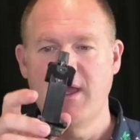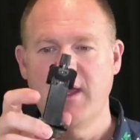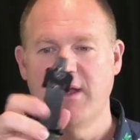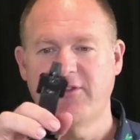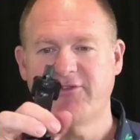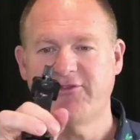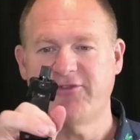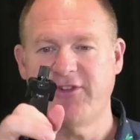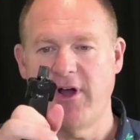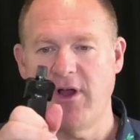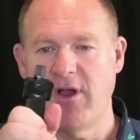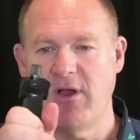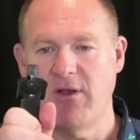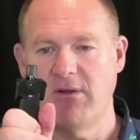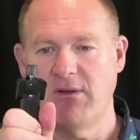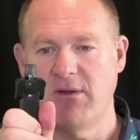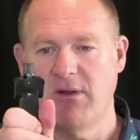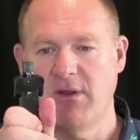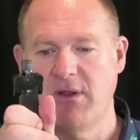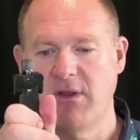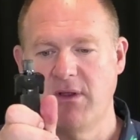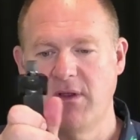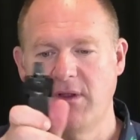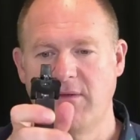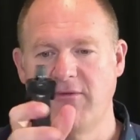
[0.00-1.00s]
So
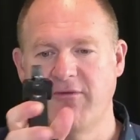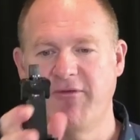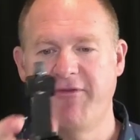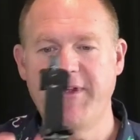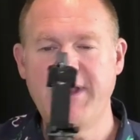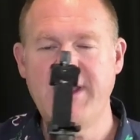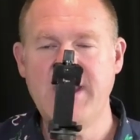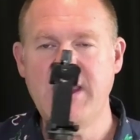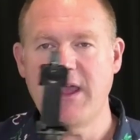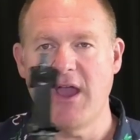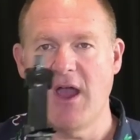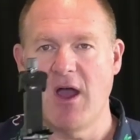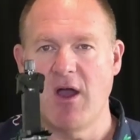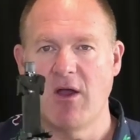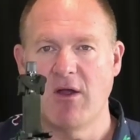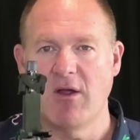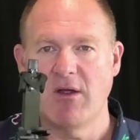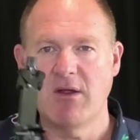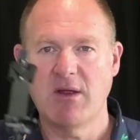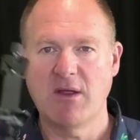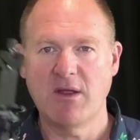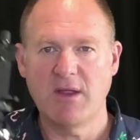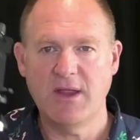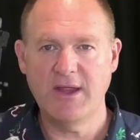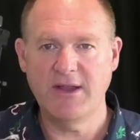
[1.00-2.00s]
video
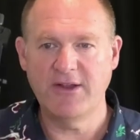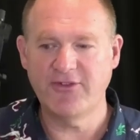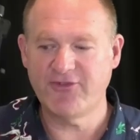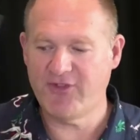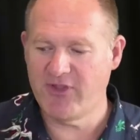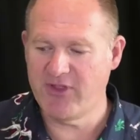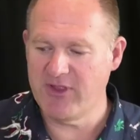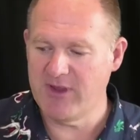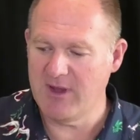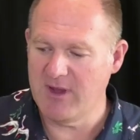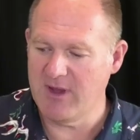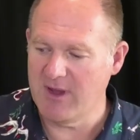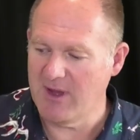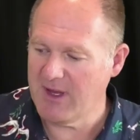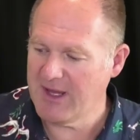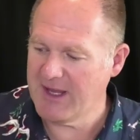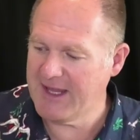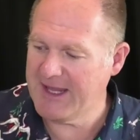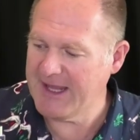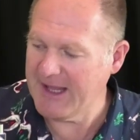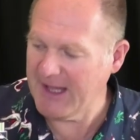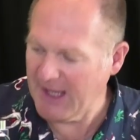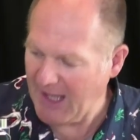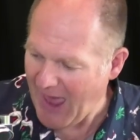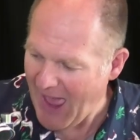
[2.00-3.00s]
is the
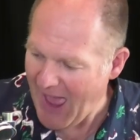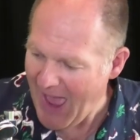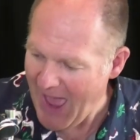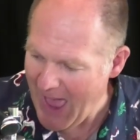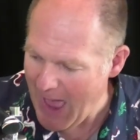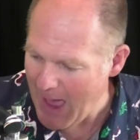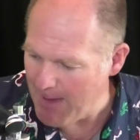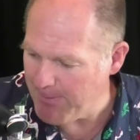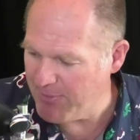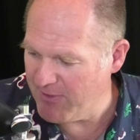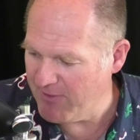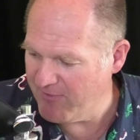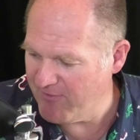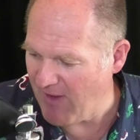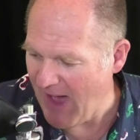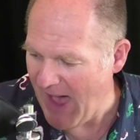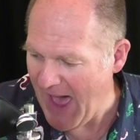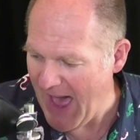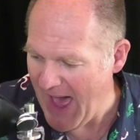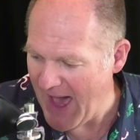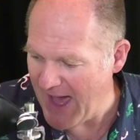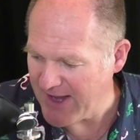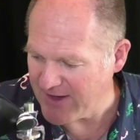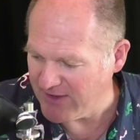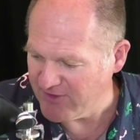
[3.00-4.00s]
killer app for
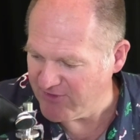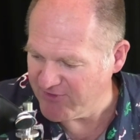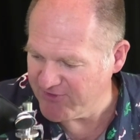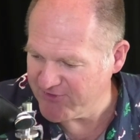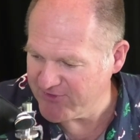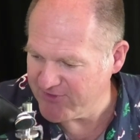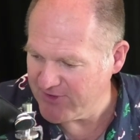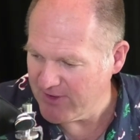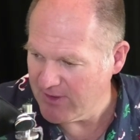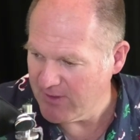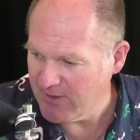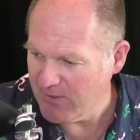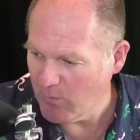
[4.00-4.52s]
artists.